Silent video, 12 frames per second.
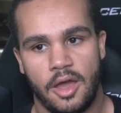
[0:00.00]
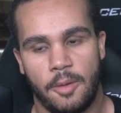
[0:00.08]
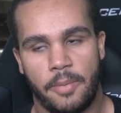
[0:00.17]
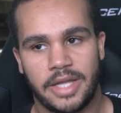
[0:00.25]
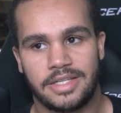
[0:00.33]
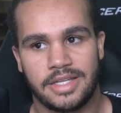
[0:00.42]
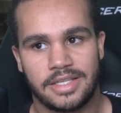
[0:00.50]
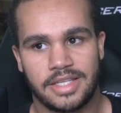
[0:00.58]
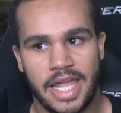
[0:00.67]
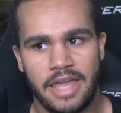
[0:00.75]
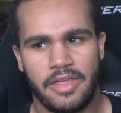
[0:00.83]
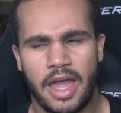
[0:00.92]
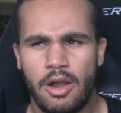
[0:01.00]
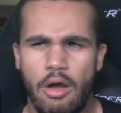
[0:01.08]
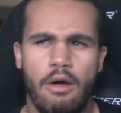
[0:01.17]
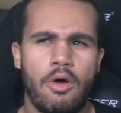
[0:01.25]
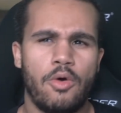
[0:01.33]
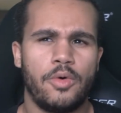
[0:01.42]
But to say that,
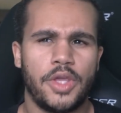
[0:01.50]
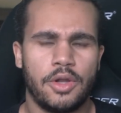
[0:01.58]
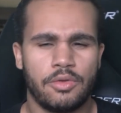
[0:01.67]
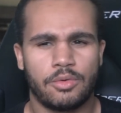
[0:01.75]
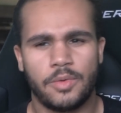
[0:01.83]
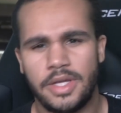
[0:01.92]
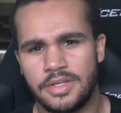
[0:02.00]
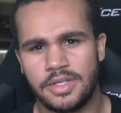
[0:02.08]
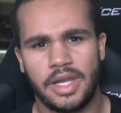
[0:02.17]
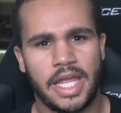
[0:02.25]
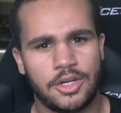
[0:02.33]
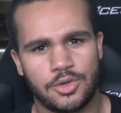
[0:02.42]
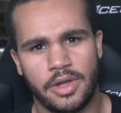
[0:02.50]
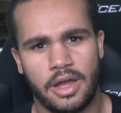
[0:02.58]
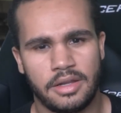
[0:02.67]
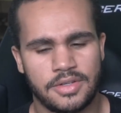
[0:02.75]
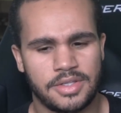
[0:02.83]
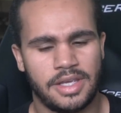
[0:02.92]
oh, the reason
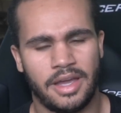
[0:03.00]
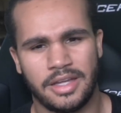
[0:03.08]
Adriana's